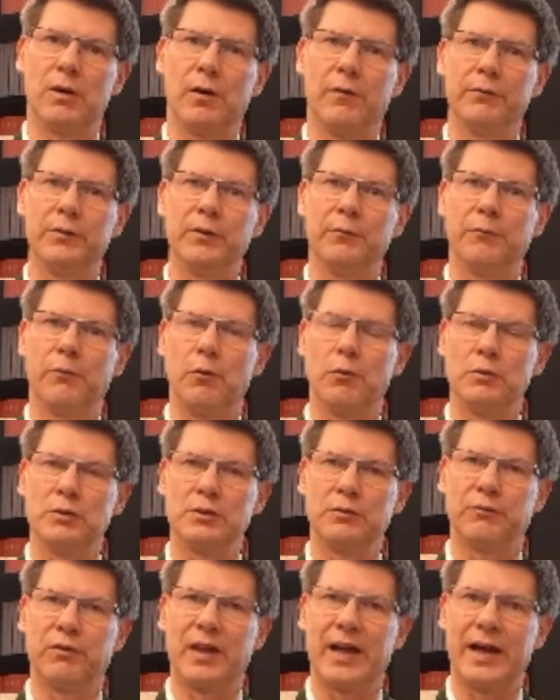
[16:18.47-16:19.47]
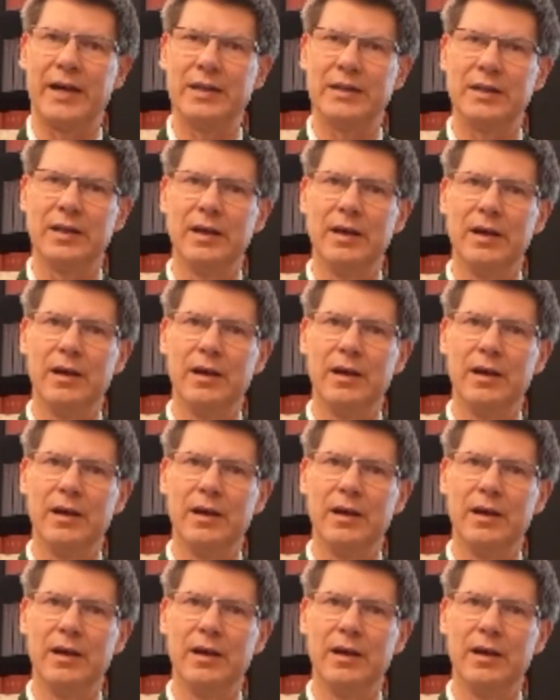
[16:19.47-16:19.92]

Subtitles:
of the first flight